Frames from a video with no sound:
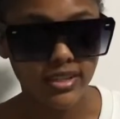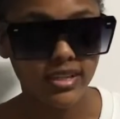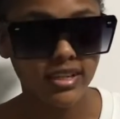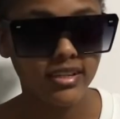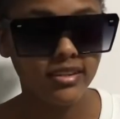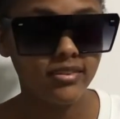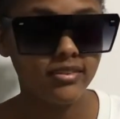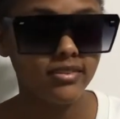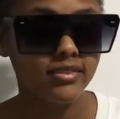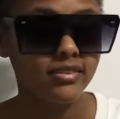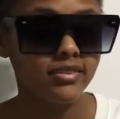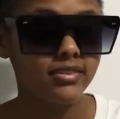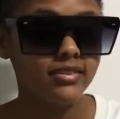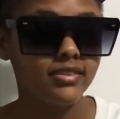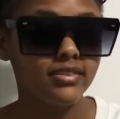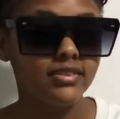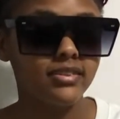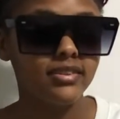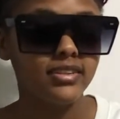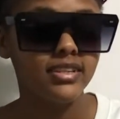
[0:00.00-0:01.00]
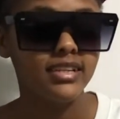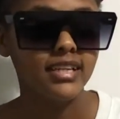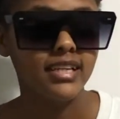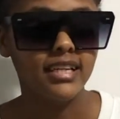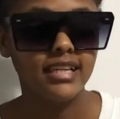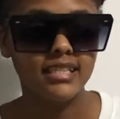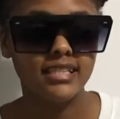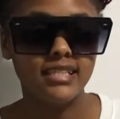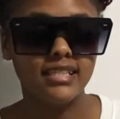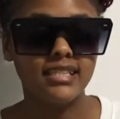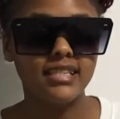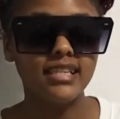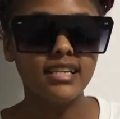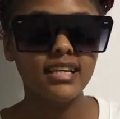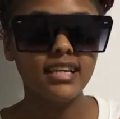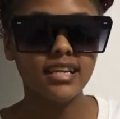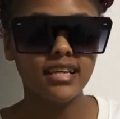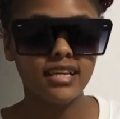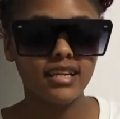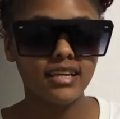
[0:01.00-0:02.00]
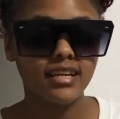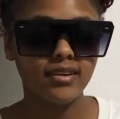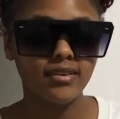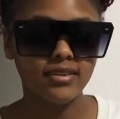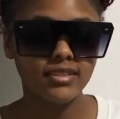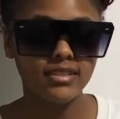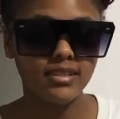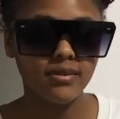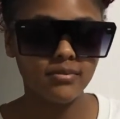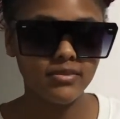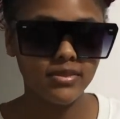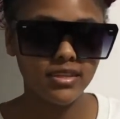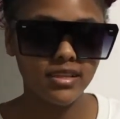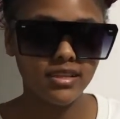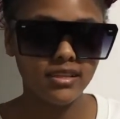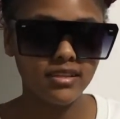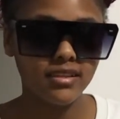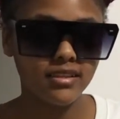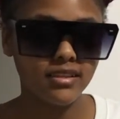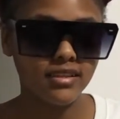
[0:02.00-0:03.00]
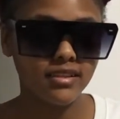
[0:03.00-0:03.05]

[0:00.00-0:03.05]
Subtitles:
I don't know. A stick or something?